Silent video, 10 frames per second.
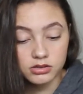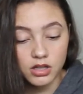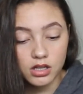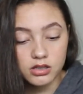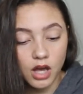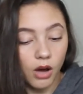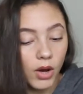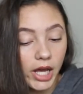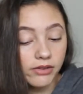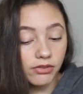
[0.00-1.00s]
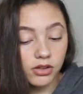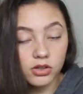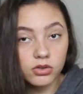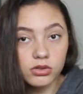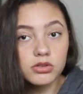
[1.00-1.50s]
That's how I
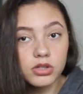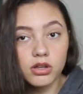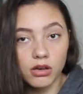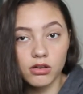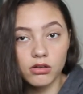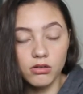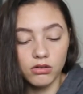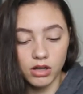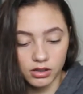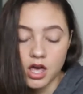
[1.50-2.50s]
feel, too.